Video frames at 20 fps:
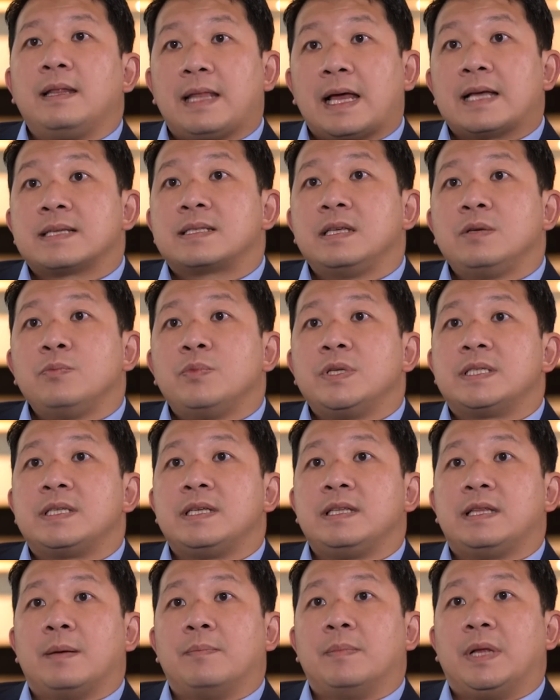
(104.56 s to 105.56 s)
Lastly, we
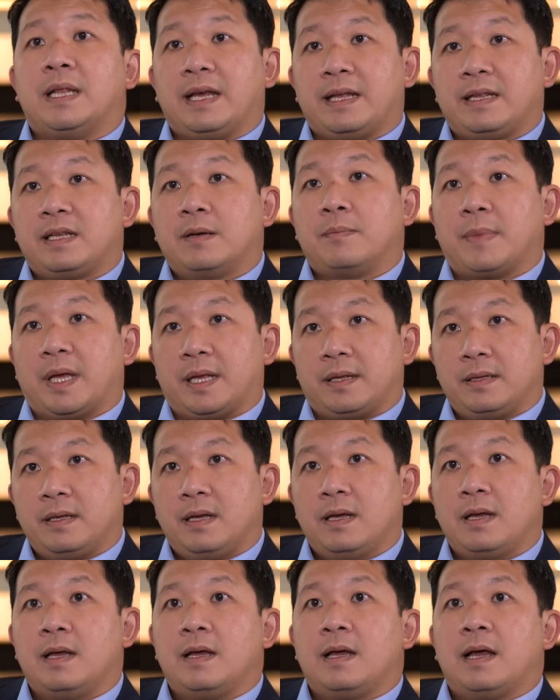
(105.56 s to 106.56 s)
see that millennial
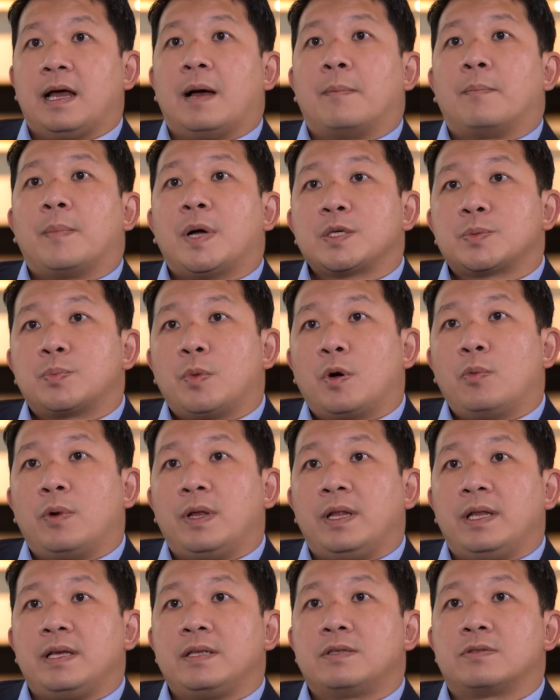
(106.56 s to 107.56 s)
men are much more
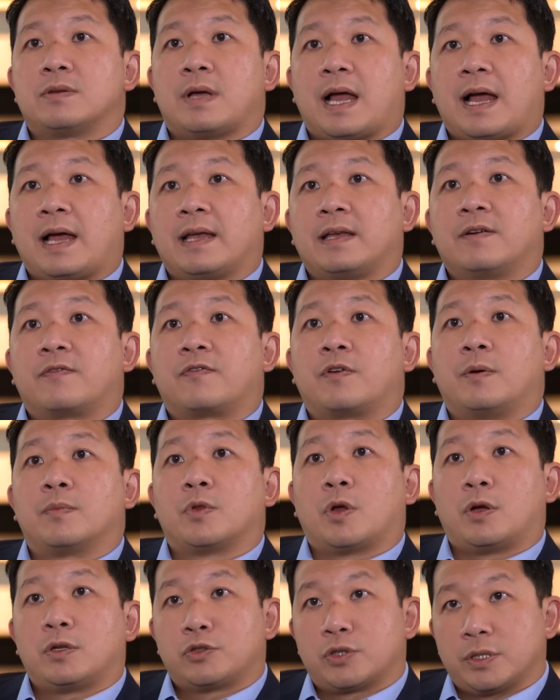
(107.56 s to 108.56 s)
willing to hire from
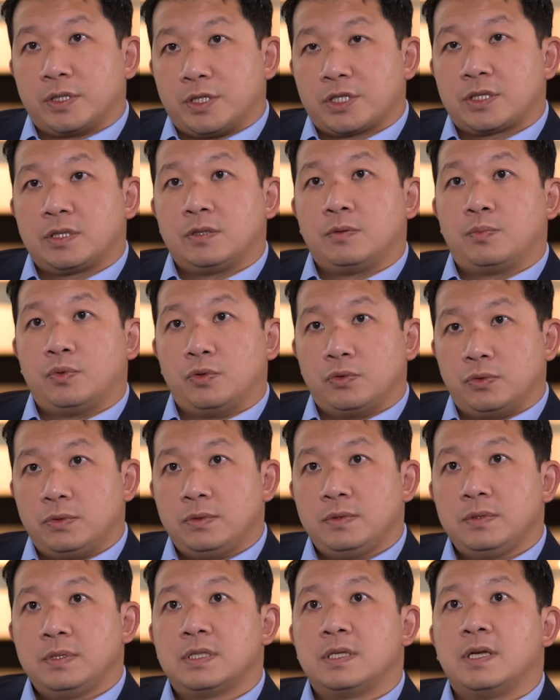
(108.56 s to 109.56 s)
non-traditional
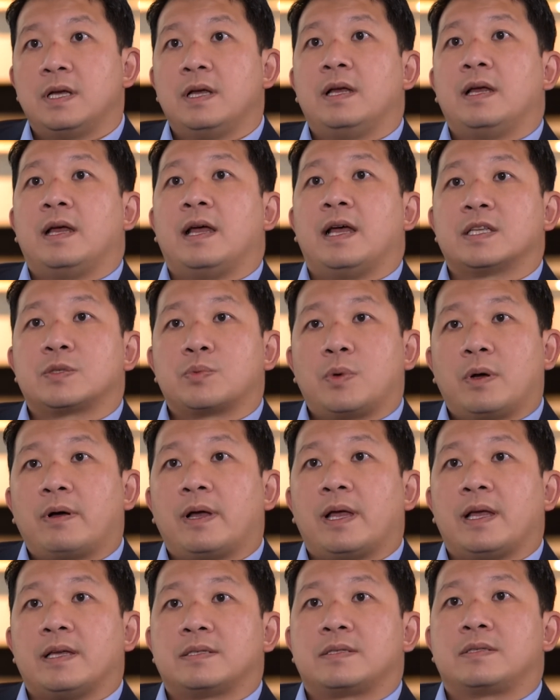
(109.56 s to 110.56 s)
pools as
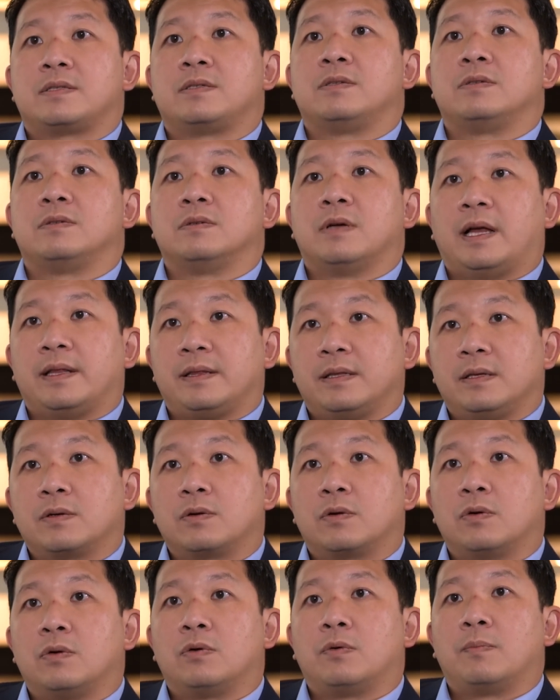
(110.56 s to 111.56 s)
well as to
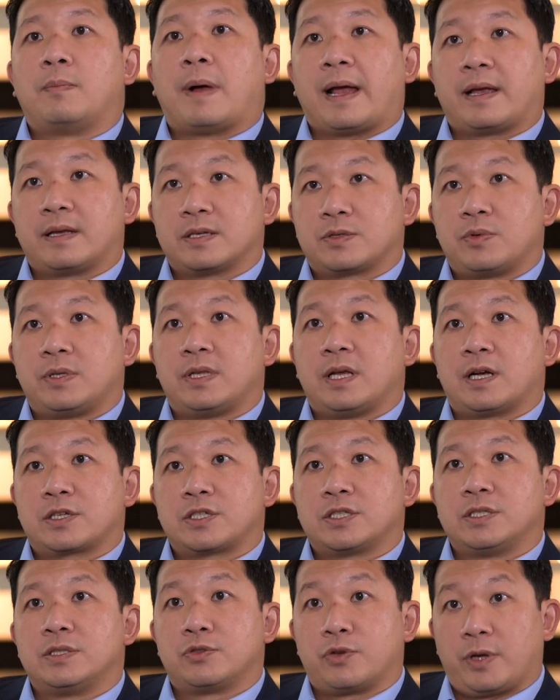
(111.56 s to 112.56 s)
undergo bias
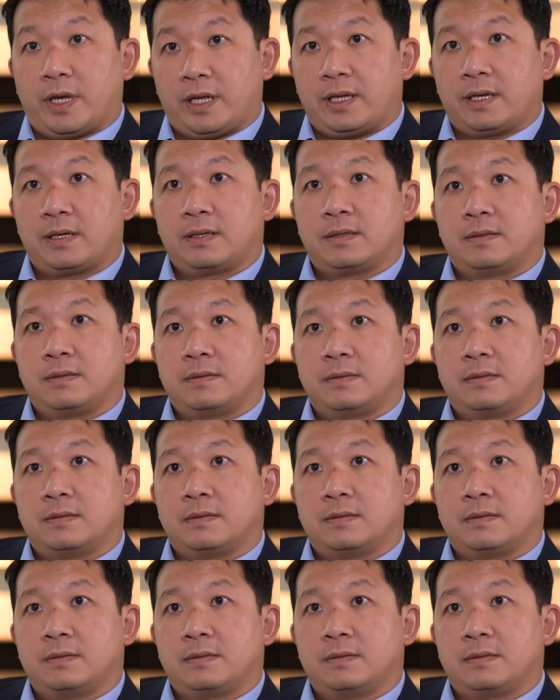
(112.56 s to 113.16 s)
reduction training.